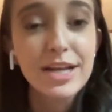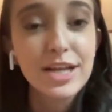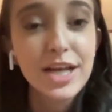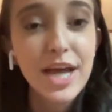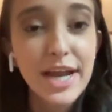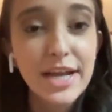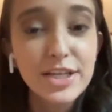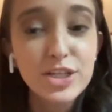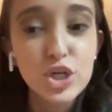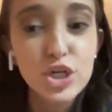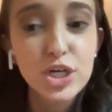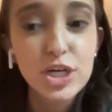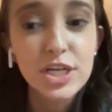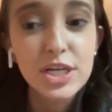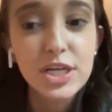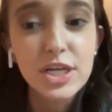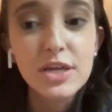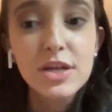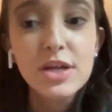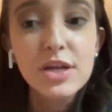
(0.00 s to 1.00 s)
had kind of started
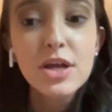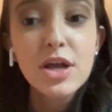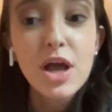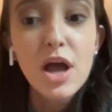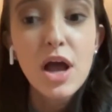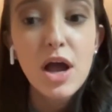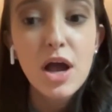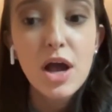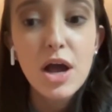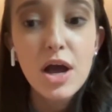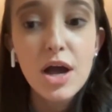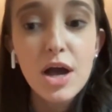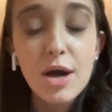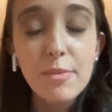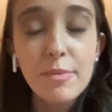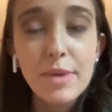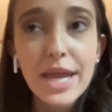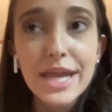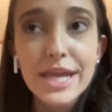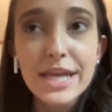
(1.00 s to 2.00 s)
it.
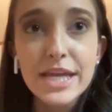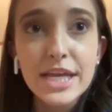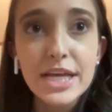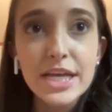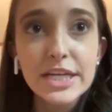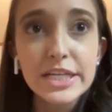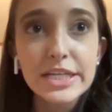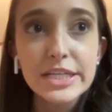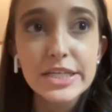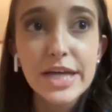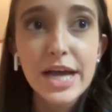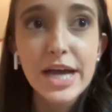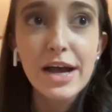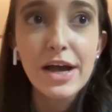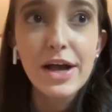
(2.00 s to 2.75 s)
Um, and